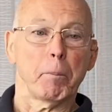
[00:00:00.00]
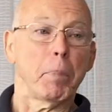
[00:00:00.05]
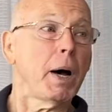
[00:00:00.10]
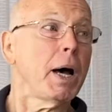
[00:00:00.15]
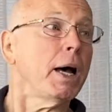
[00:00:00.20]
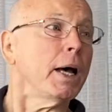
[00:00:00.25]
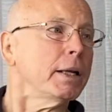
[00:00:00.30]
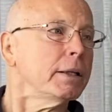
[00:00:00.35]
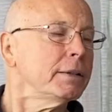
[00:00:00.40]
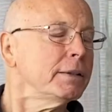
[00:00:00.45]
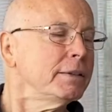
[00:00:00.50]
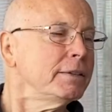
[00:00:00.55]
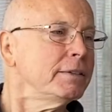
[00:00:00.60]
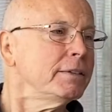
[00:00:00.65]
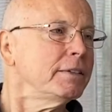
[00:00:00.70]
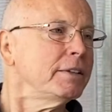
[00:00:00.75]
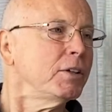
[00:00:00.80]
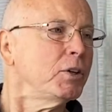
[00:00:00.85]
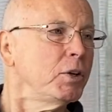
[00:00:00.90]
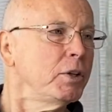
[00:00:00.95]
But
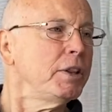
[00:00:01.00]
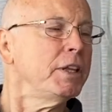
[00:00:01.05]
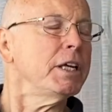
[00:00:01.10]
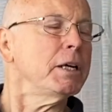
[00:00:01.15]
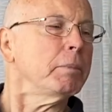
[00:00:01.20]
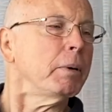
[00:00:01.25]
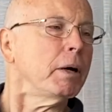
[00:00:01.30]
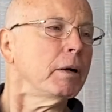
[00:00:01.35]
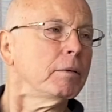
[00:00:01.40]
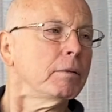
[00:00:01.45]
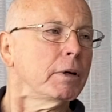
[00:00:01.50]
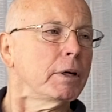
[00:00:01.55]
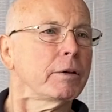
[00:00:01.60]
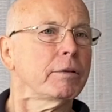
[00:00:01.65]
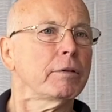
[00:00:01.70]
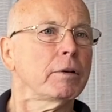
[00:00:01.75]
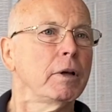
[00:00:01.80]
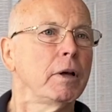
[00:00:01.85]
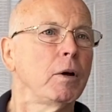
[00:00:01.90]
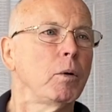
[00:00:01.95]
the good thing about it
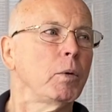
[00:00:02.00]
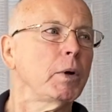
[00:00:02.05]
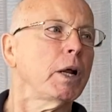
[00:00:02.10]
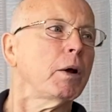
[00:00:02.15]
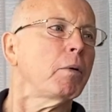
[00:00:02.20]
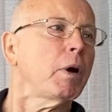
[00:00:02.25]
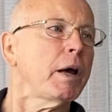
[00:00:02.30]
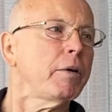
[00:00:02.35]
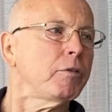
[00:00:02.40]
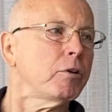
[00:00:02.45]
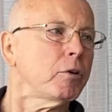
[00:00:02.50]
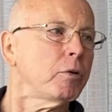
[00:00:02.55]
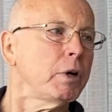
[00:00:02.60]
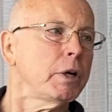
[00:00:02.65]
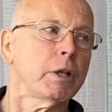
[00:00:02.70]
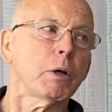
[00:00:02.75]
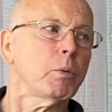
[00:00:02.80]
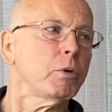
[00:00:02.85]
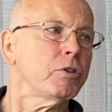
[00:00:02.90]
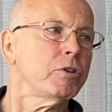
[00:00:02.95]
was, when I arrived in
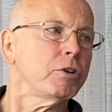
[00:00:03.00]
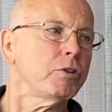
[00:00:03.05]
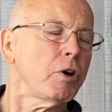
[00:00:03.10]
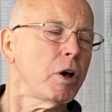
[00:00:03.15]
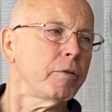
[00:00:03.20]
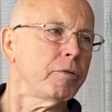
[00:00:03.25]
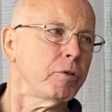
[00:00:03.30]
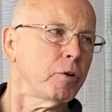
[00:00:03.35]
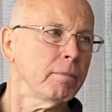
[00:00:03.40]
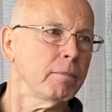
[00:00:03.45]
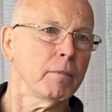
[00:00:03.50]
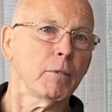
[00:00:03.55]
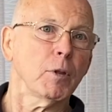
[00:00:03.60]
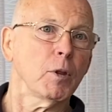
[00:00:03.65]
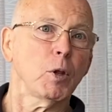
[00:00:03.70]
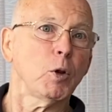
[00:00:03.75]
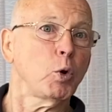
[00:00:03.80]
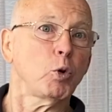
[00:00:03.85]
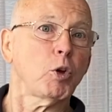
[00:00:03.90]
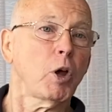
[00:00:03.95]
Korea, there wasn't a job for me. So
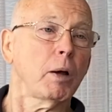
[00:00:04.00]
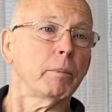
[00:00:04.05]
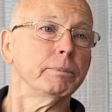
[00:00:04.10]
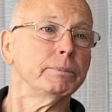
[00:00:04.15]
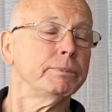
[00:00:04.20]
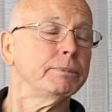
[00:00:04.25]
no job.